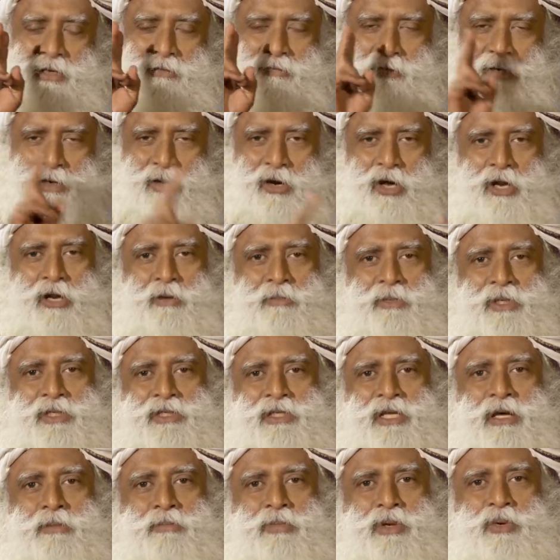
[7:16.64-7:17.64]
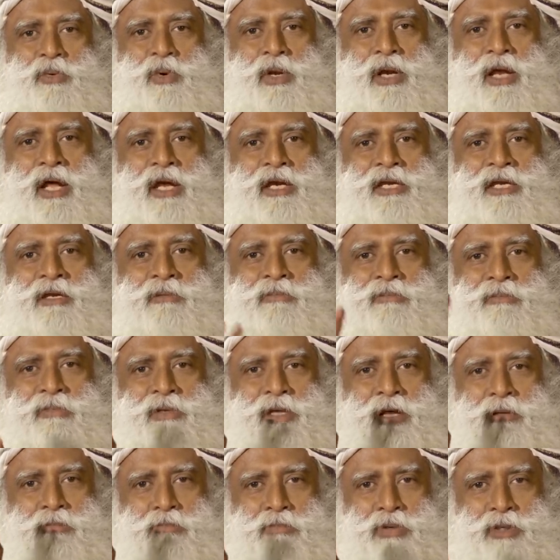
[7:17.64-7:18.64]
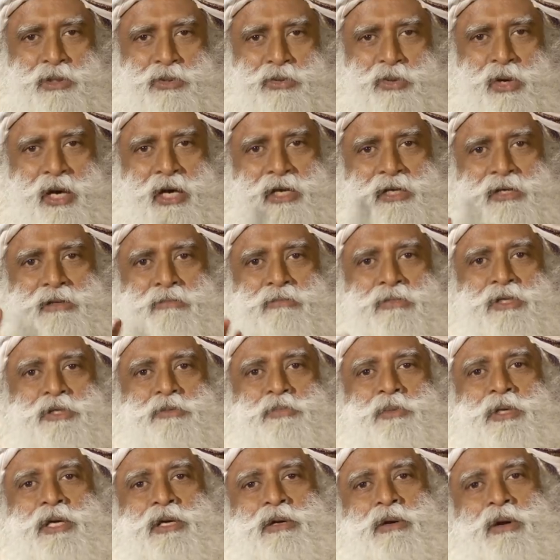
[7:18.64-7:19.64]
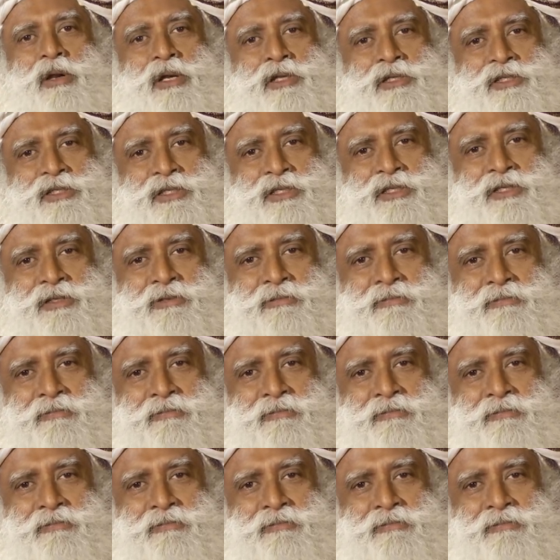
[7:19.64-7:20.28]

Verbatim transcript: if economy is number one item, number two item must be ecology.